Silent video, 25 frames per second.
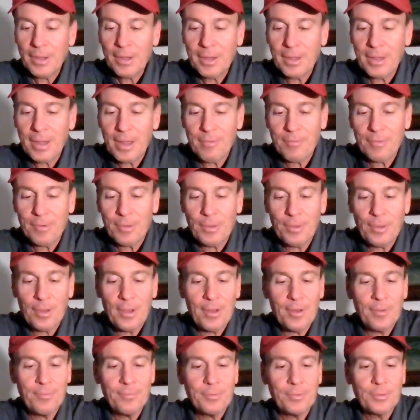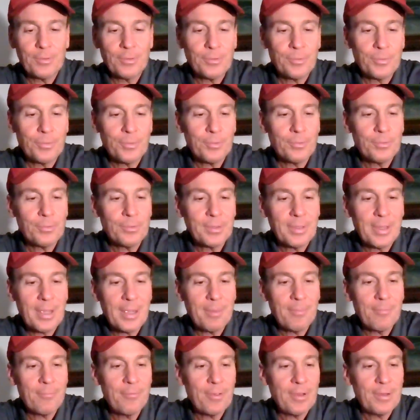Kevin Love, Strus,
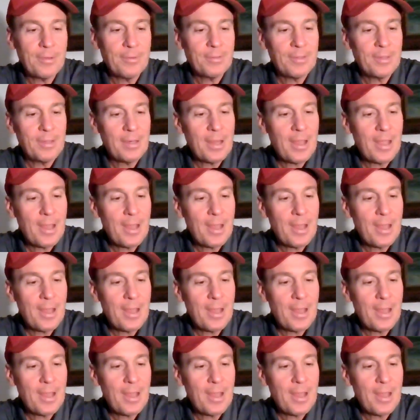Gabe Vincent